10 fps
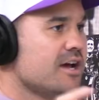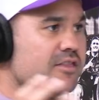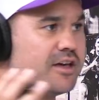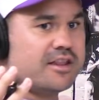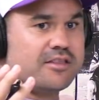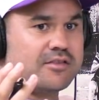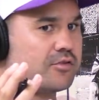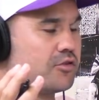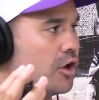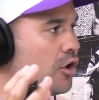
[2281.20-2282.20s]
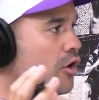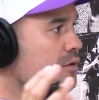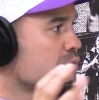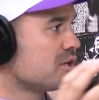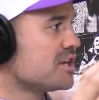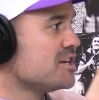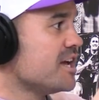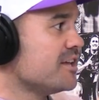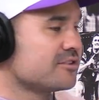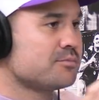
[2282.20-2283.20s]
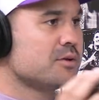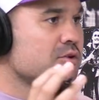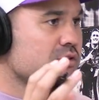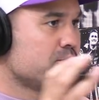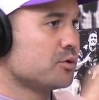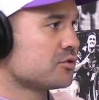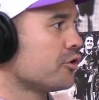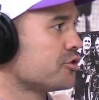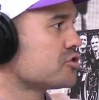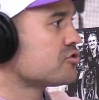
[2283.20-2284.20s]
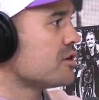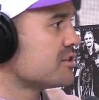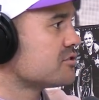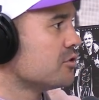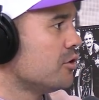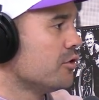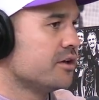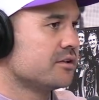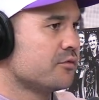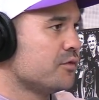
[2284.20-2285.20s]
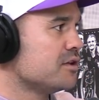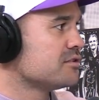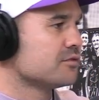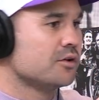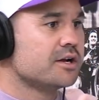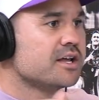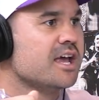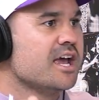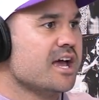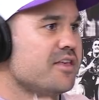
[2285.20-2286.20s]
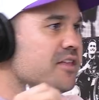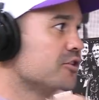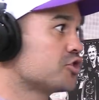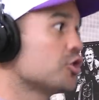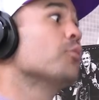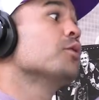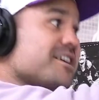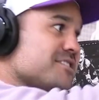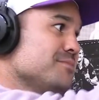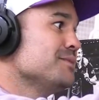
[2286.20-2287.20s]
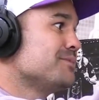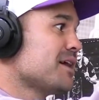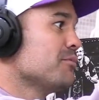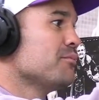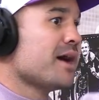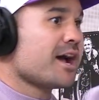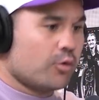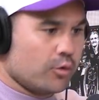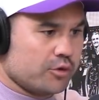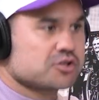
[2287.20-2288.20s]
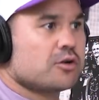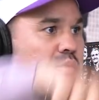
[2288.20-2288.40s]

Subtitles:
and then the line would condense because it puts a lot of stress on the defensive line, and then the shot would actually be coming back, or the shot